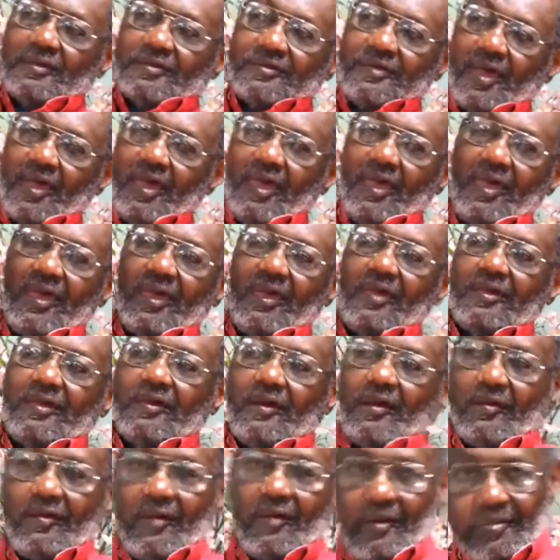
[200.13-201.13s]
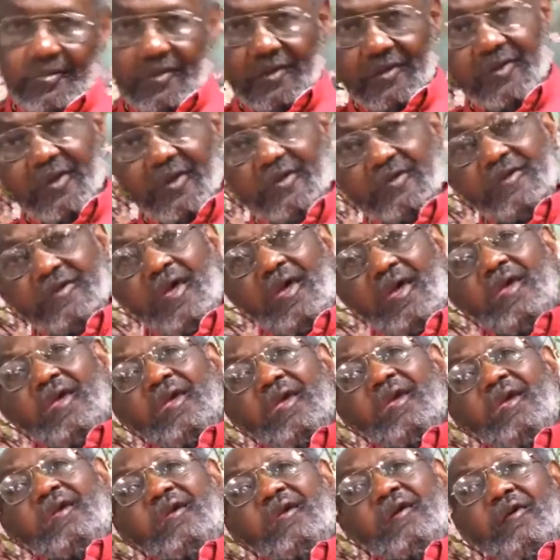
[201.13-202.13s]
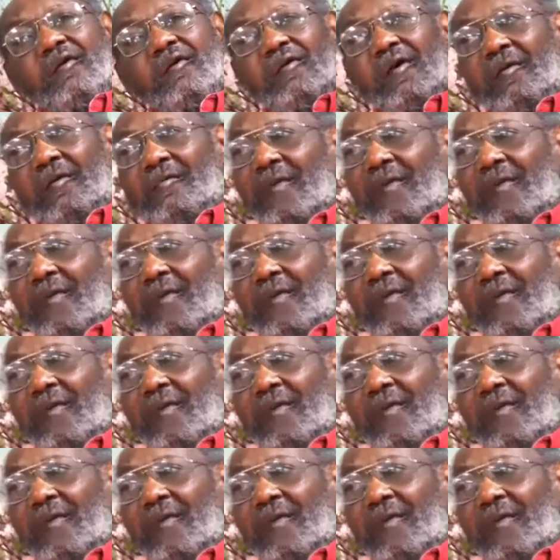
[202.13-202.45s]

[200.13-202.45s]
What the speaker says: the next guy head go up, and the next guy head go